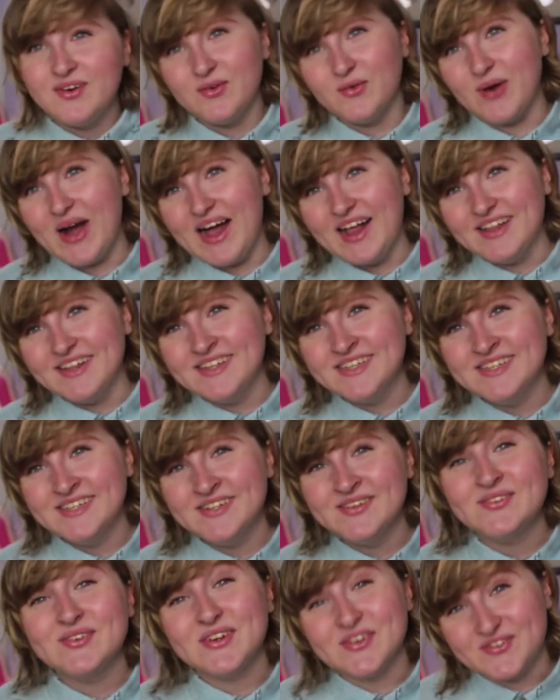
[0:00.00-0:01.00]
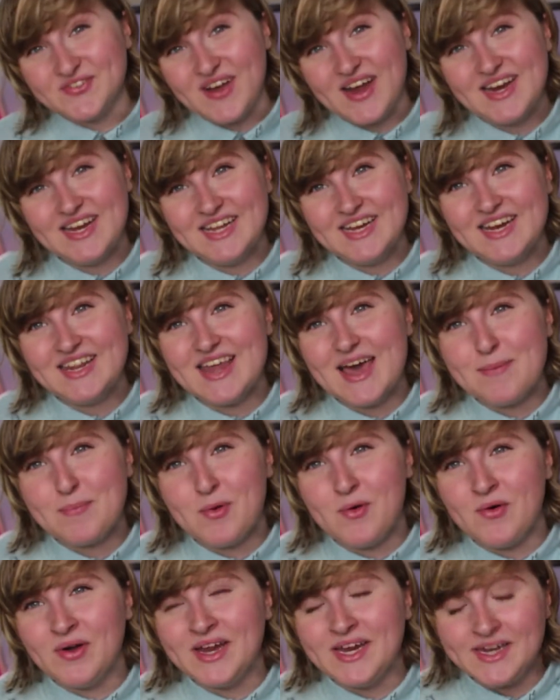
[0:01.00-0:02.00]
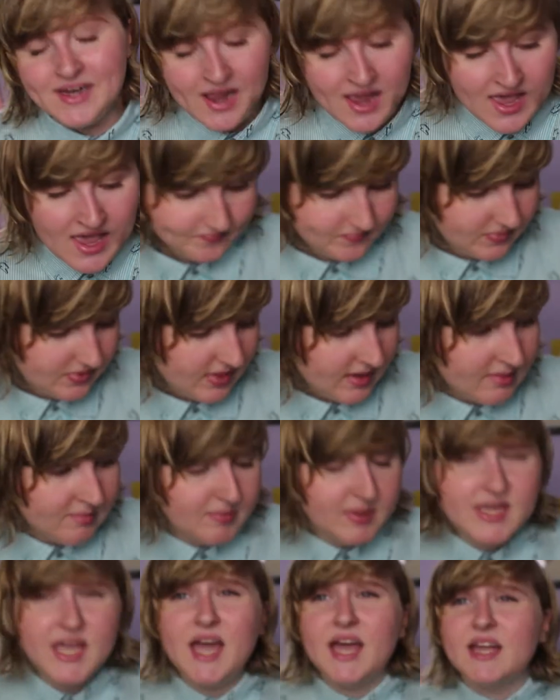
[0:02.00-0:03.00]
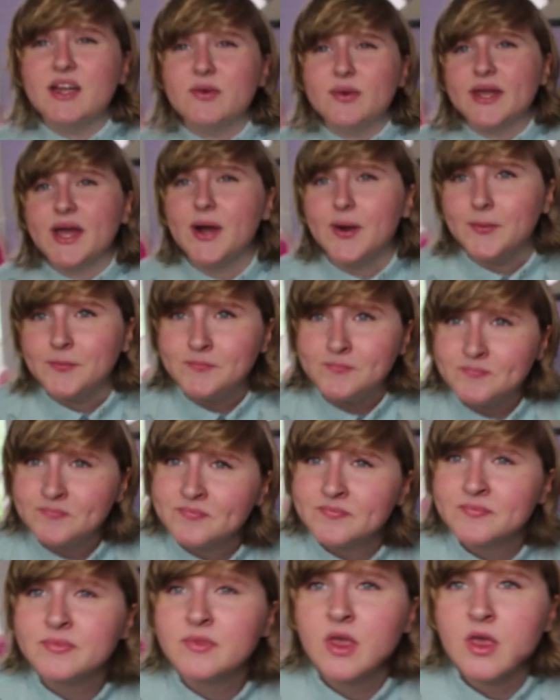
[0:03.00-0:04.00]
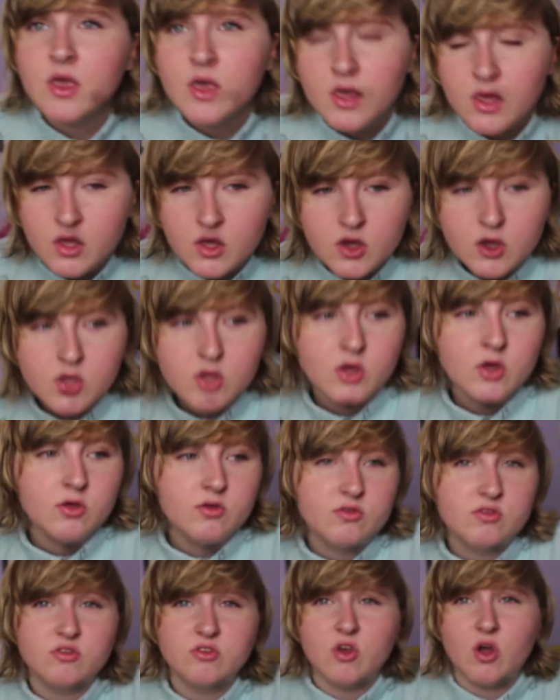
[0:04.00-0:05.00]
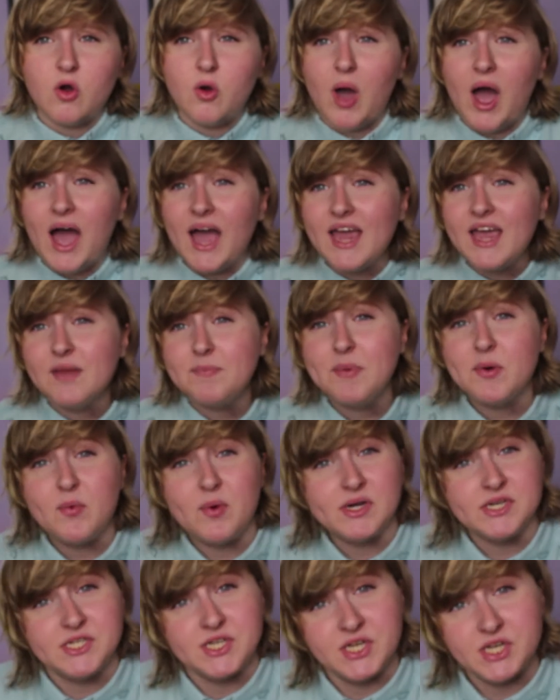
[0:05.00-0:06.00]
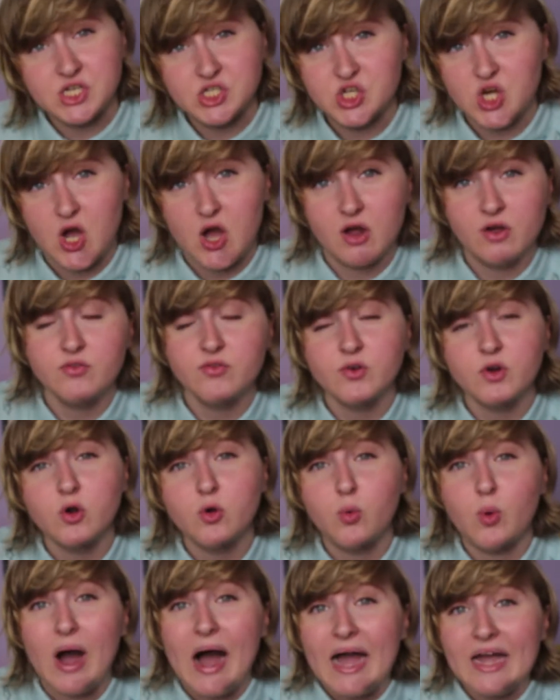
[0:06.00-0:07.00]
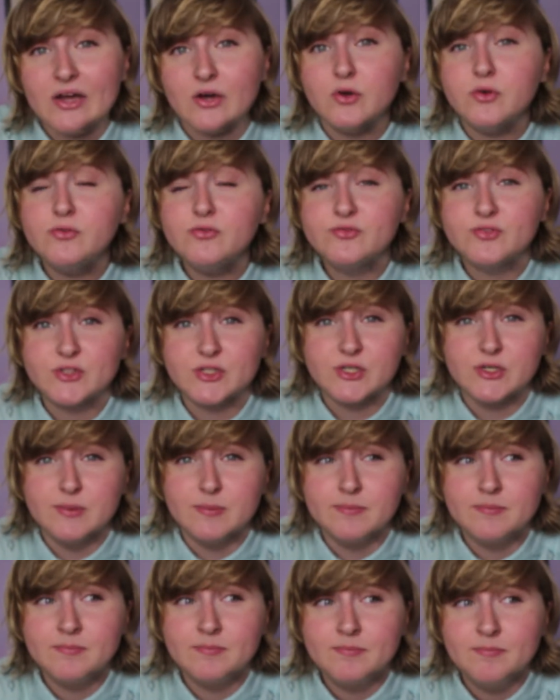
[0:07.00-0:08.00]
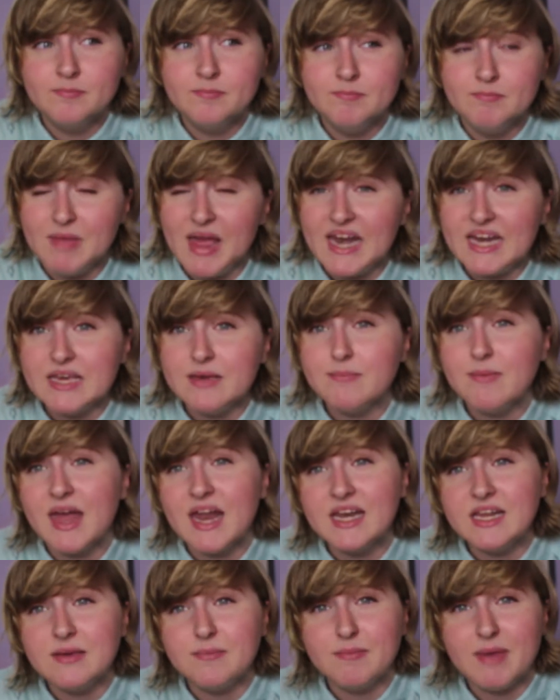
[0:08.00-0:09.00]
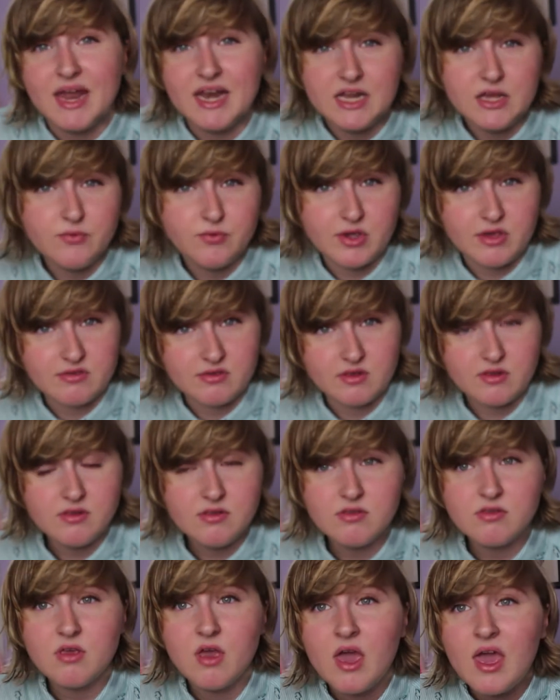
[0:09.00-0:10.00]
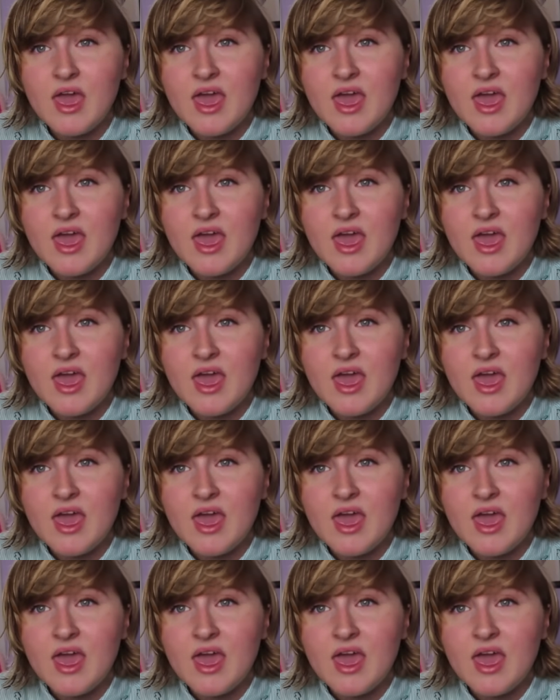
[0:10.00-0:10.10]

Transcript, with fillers: Well, we're finally to that point. But yeah, here we go. So I had been wanting a dog for a while for many, many, many reasons.